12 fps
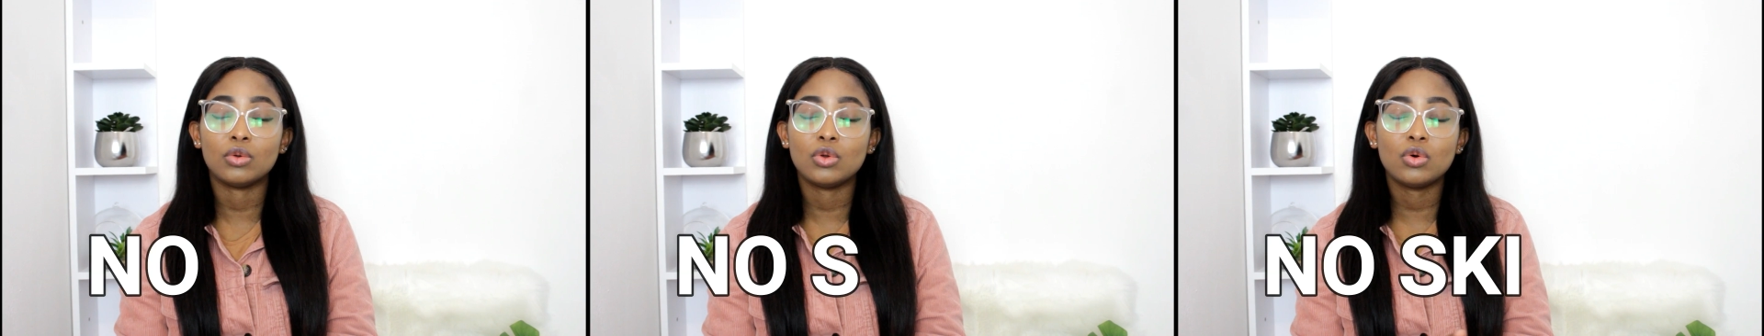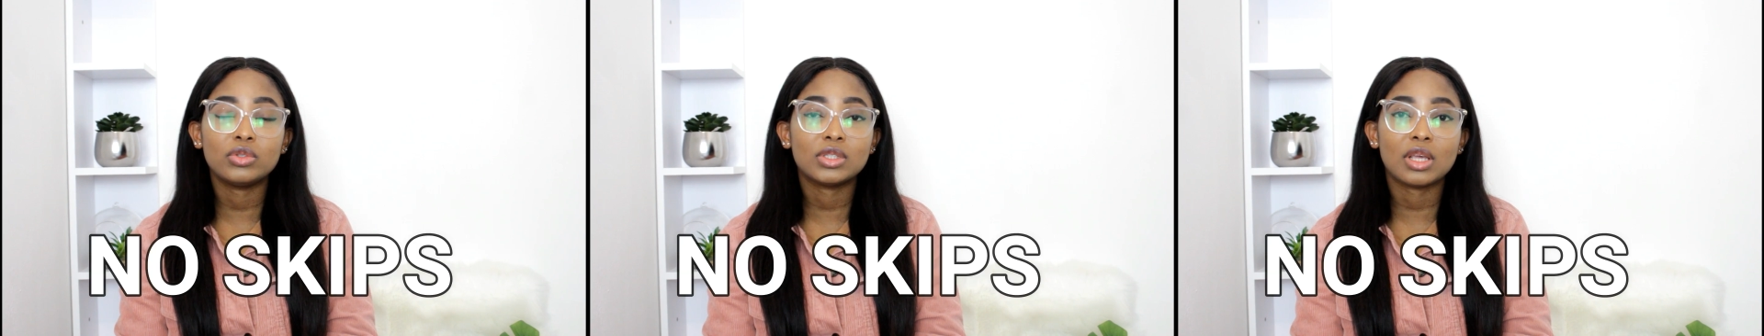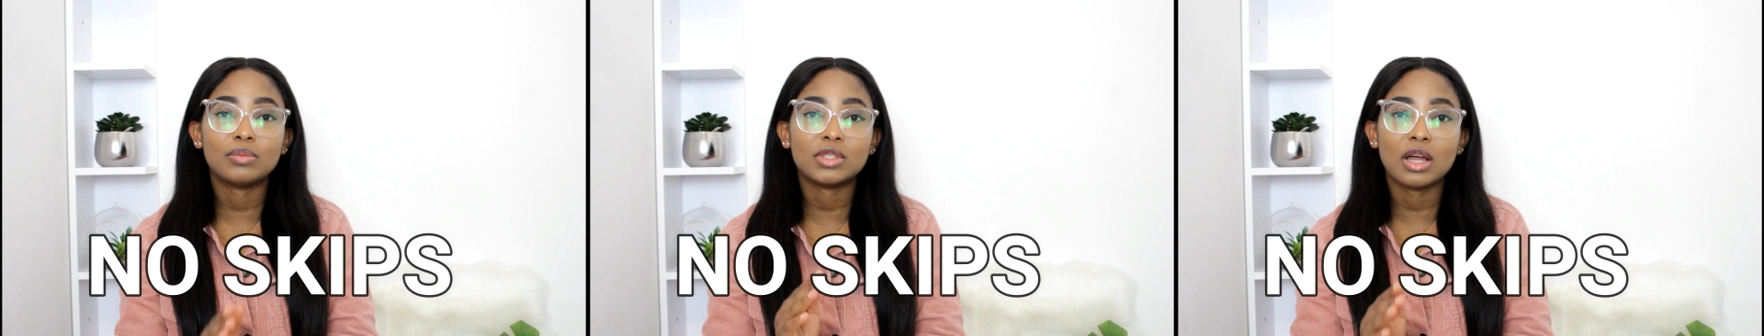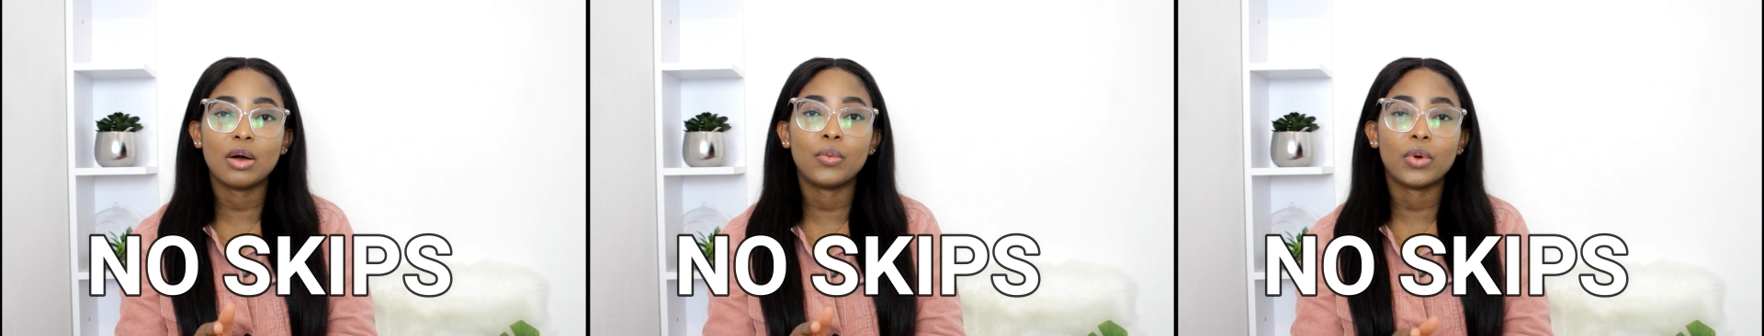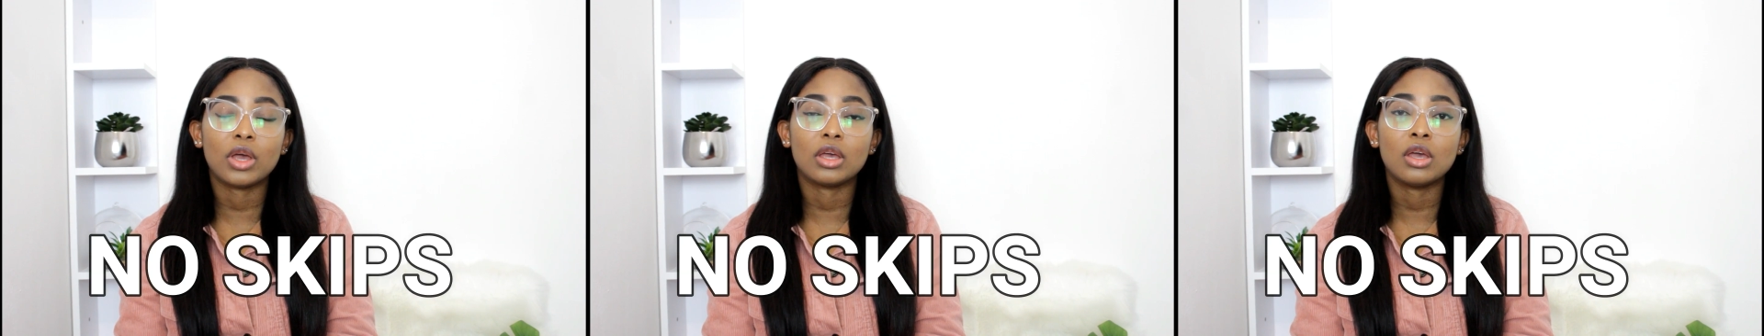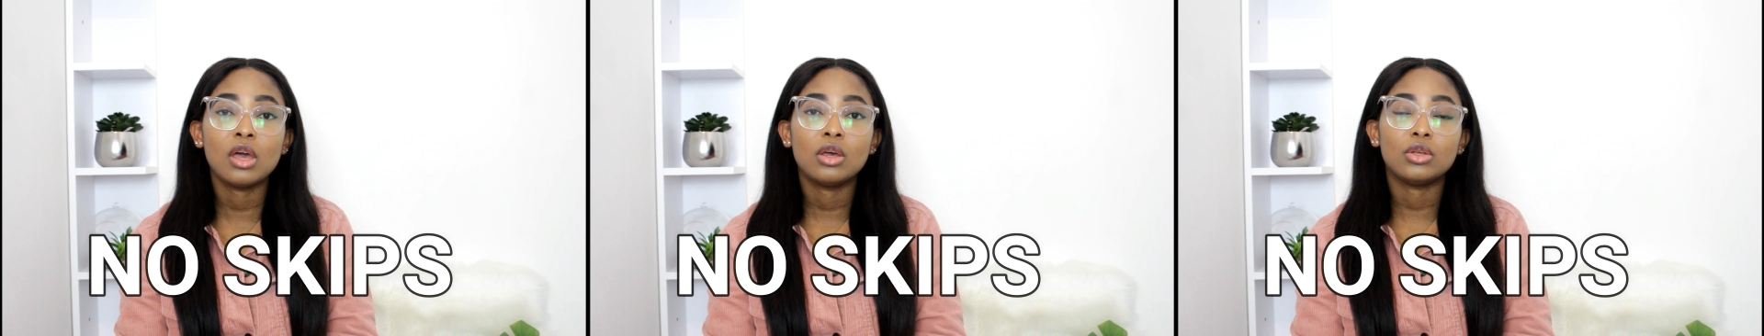no skips, that way
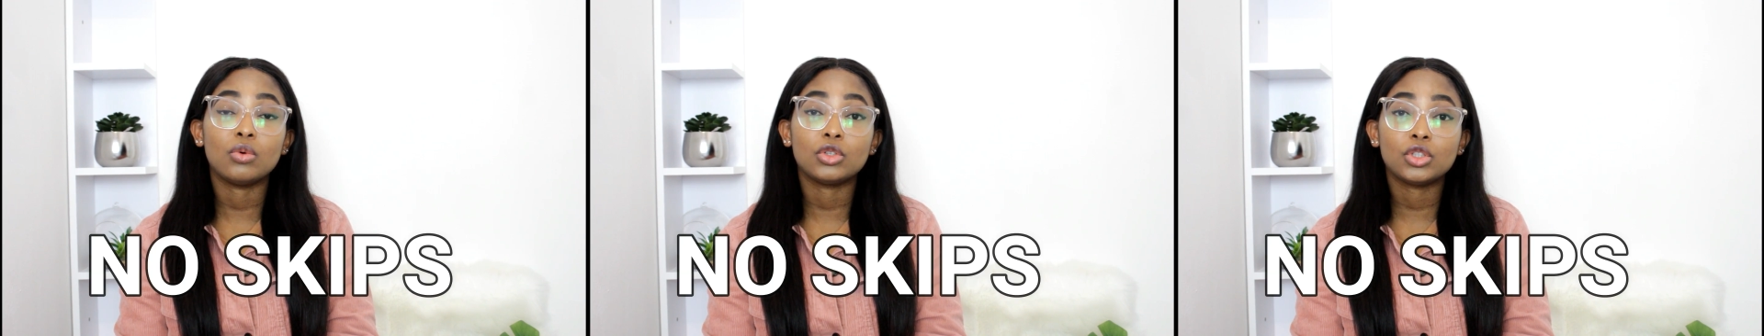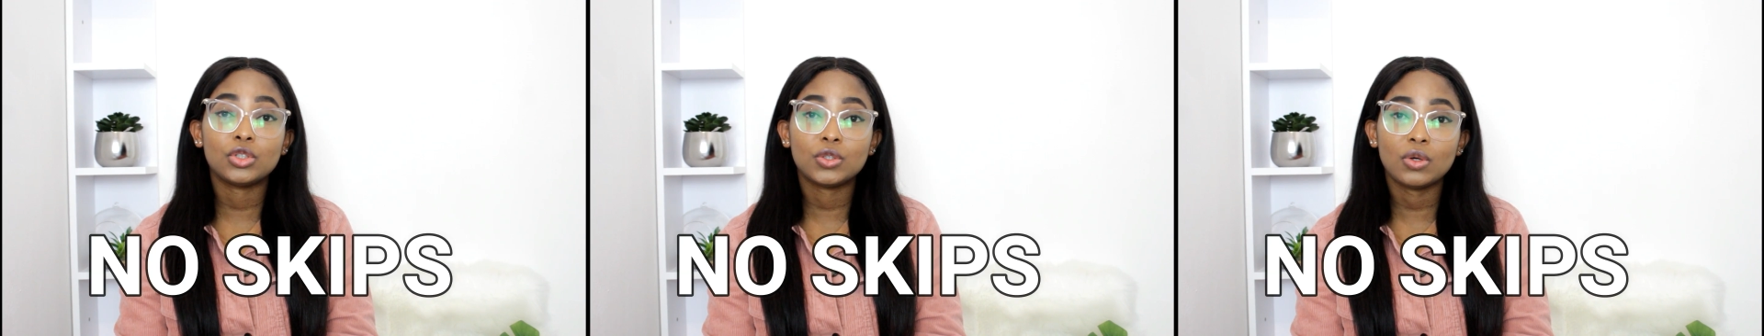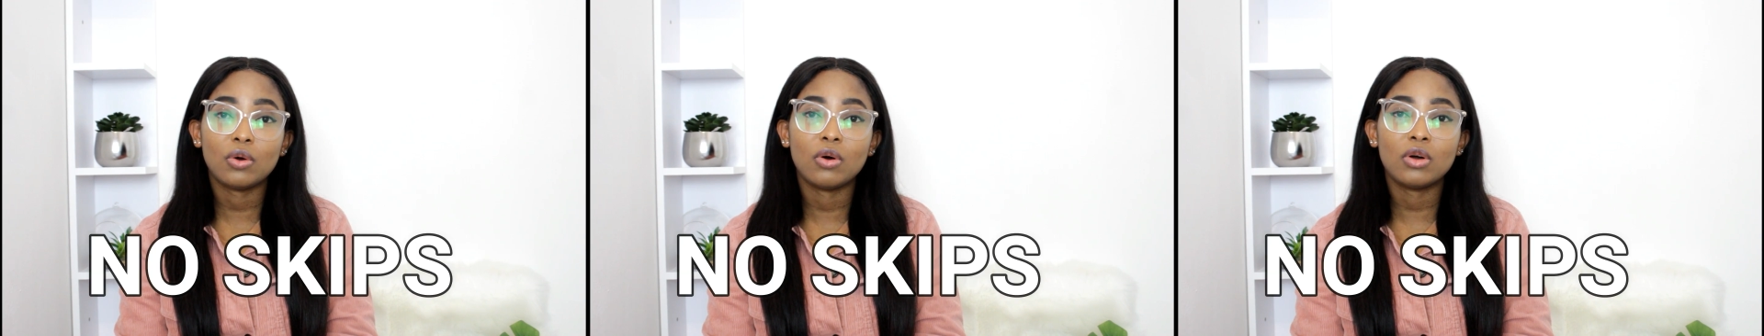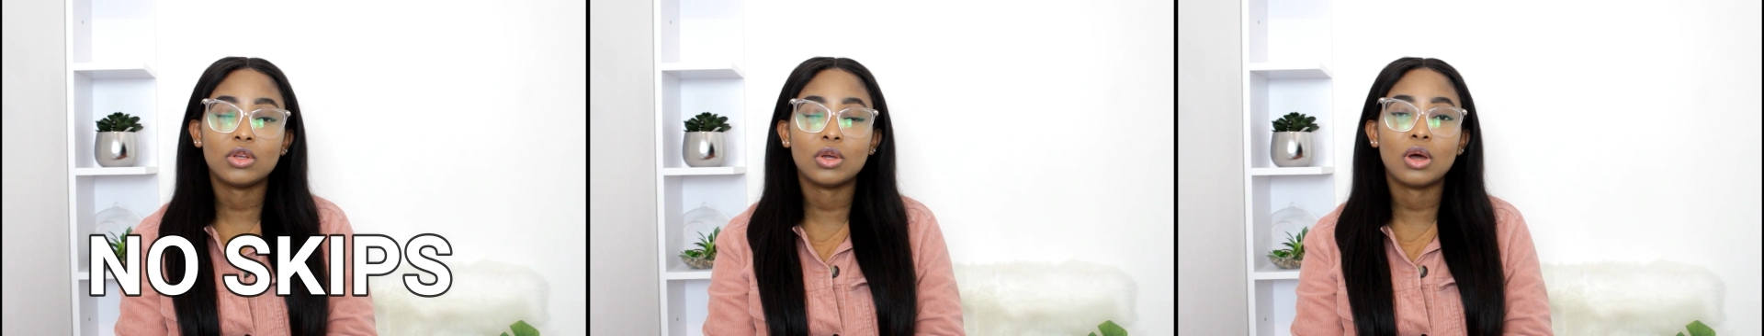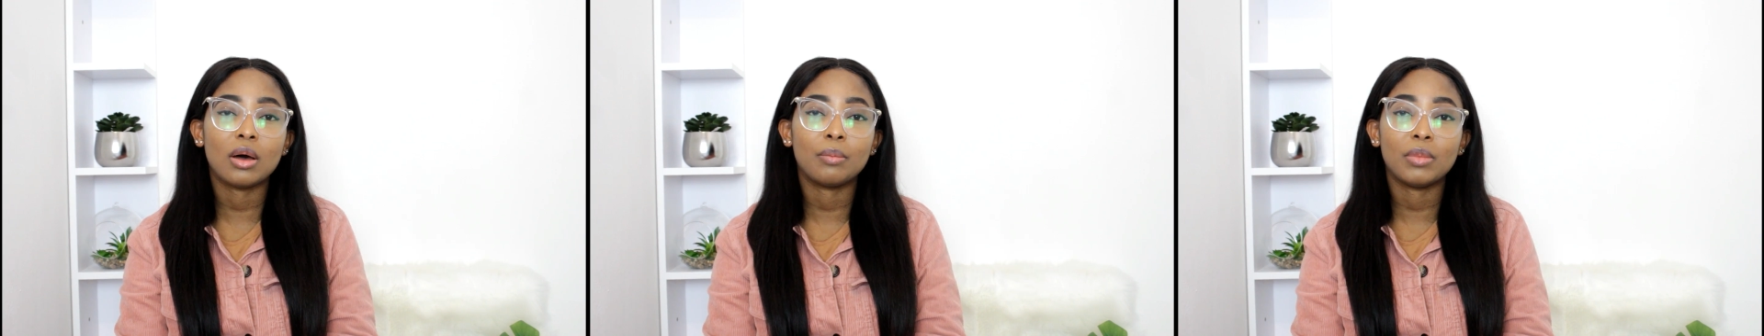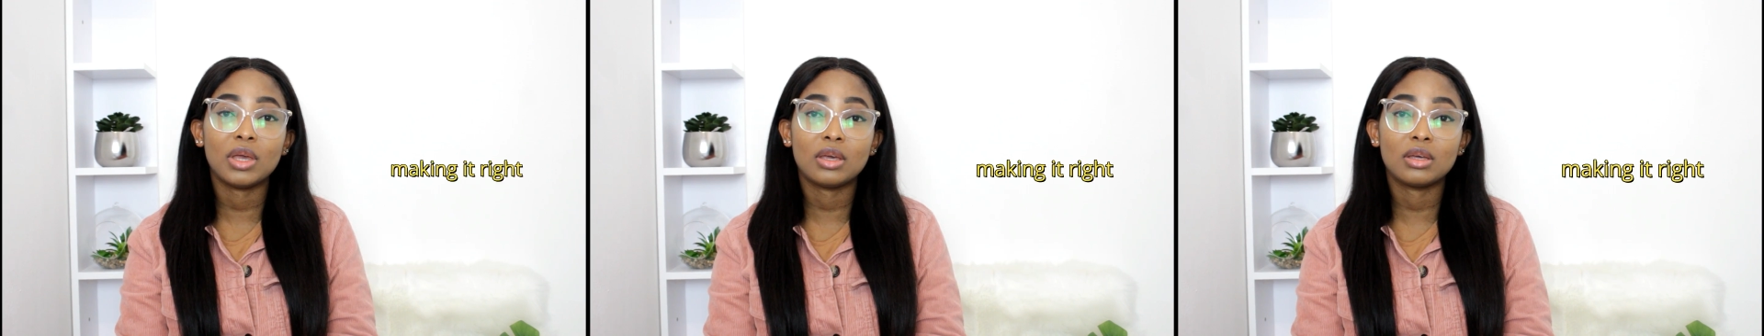you're sure you are
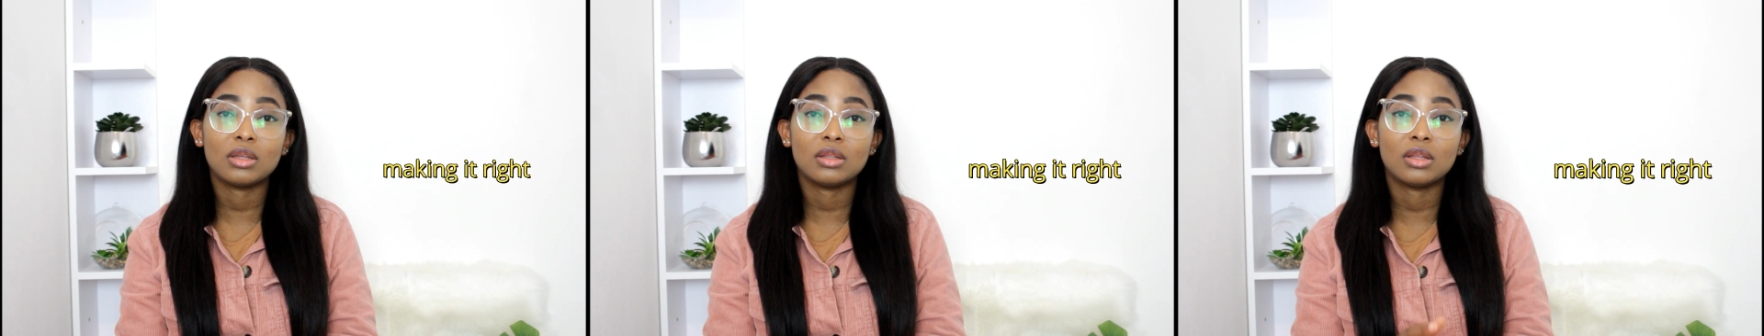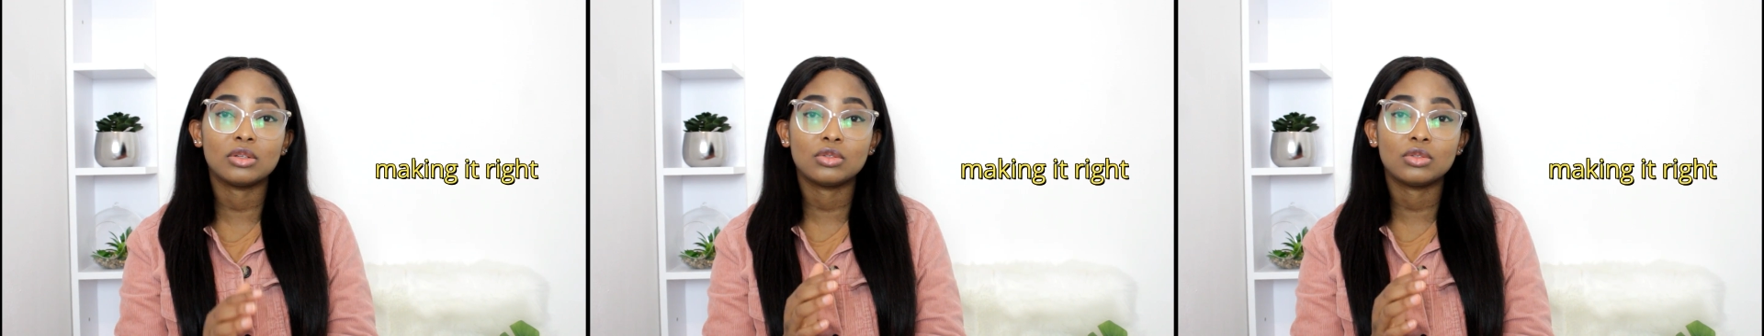making the